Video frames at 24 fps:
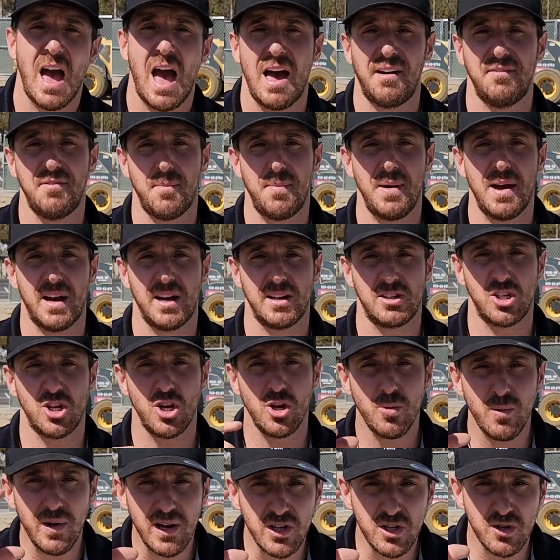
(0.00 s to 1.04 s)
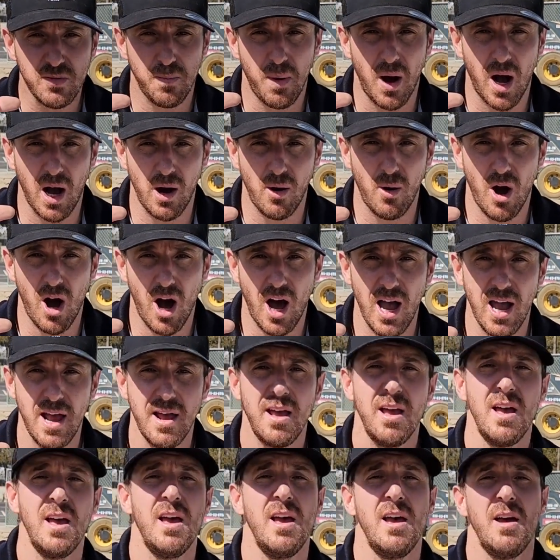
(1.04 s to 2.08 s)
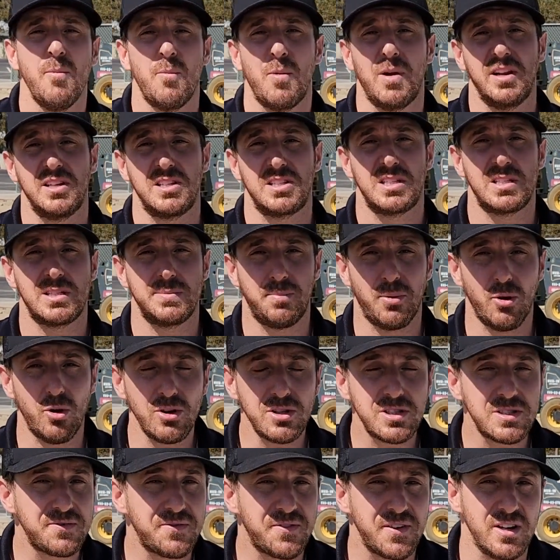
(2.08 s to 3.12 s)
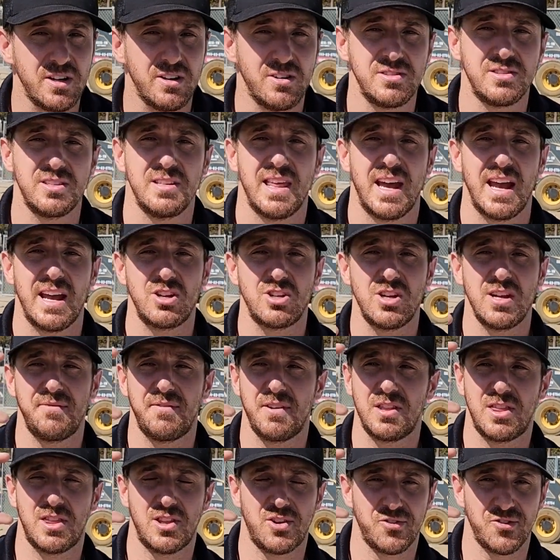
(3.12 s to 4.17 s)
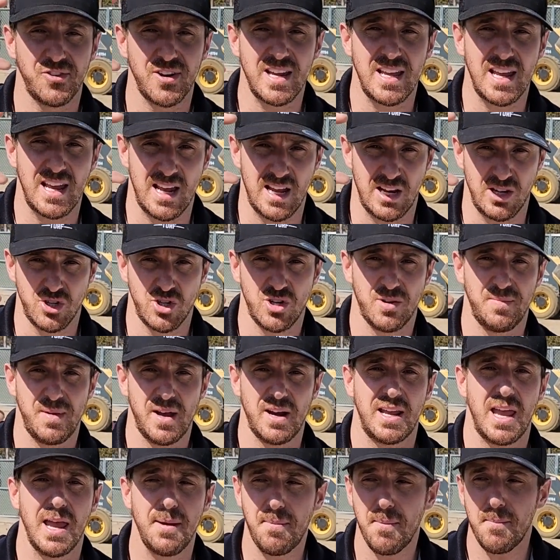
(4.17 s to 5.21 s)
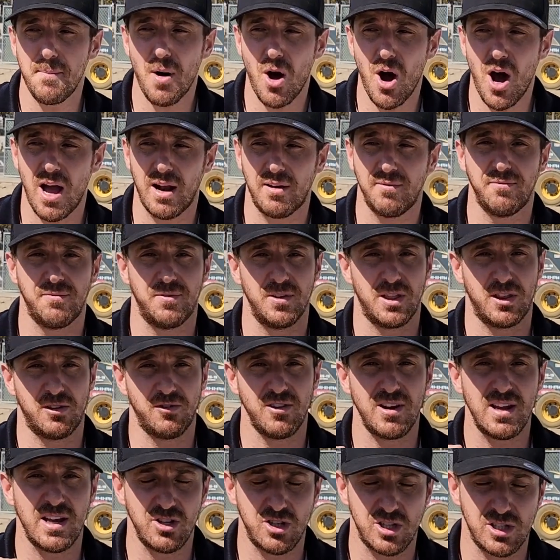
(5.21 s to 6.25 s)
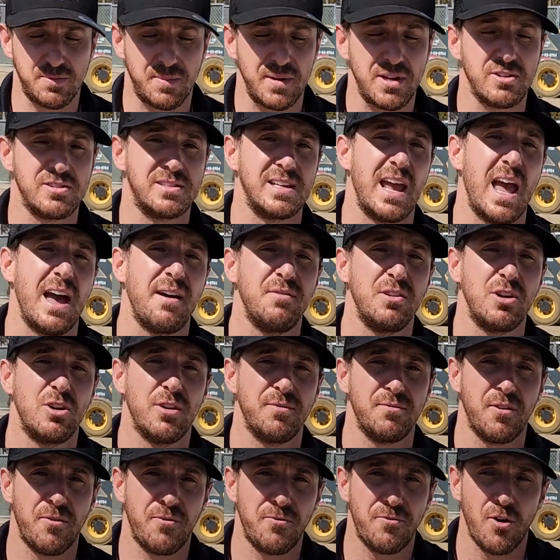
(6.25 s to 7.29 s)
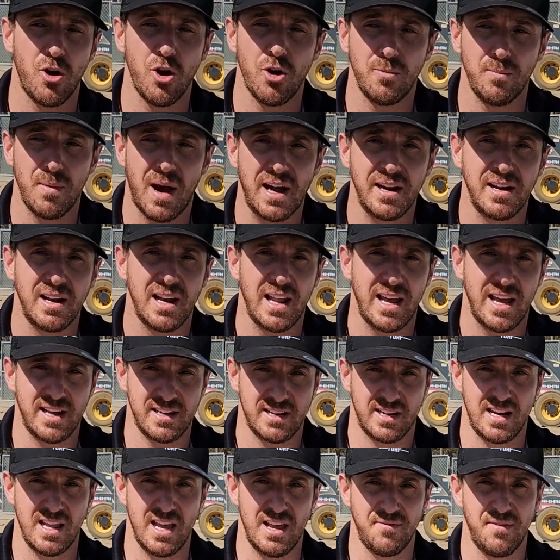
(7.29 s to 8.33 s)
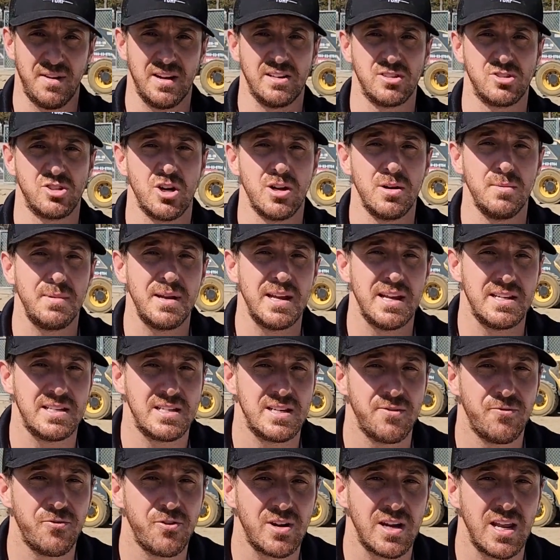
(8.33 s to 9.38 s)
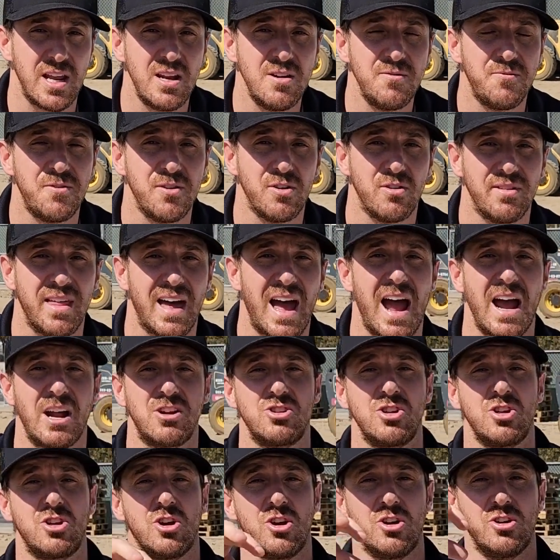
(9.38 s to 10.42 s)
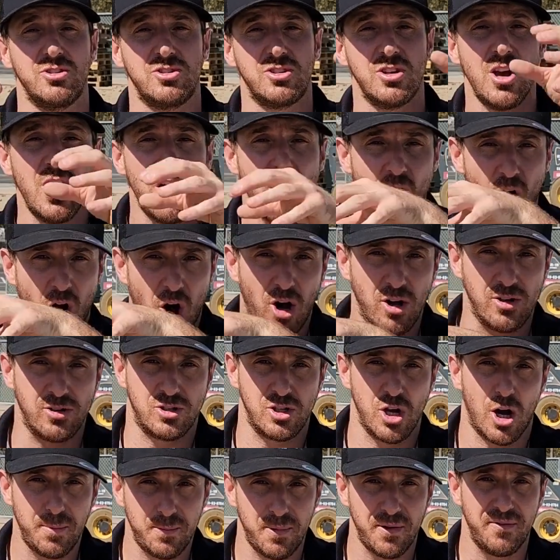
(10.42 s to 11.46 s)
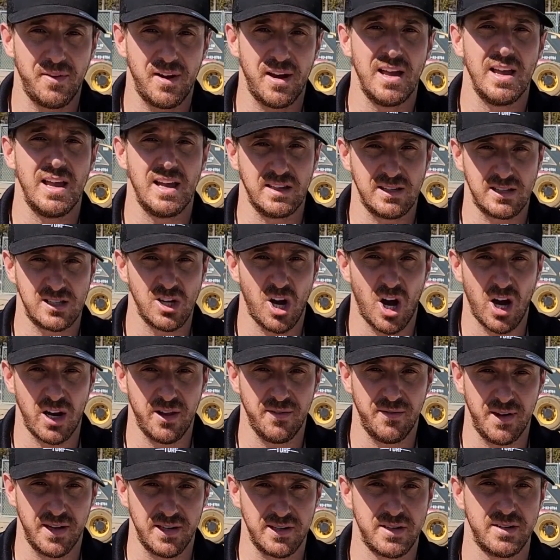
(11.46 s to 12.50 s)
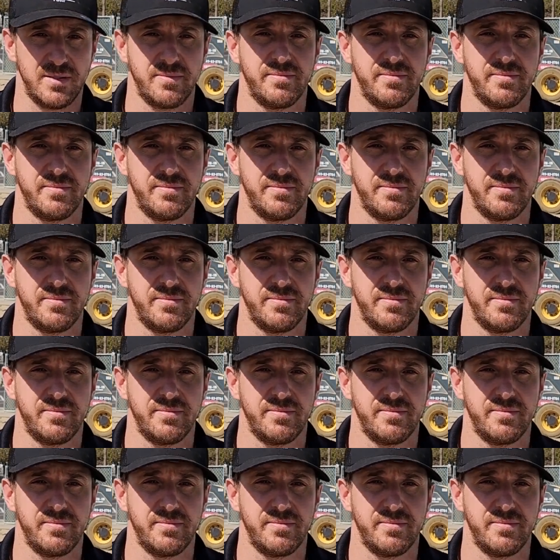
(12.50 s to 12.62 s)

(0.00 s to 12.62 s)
have about a 2-inch pile height. When it's sports fields, they actually have a 3-inch. Now keep in mind, the 3 inches because they haven't got the foam underlay underneath, and it's going to be a different infill that actually goes on top of it, inside of it.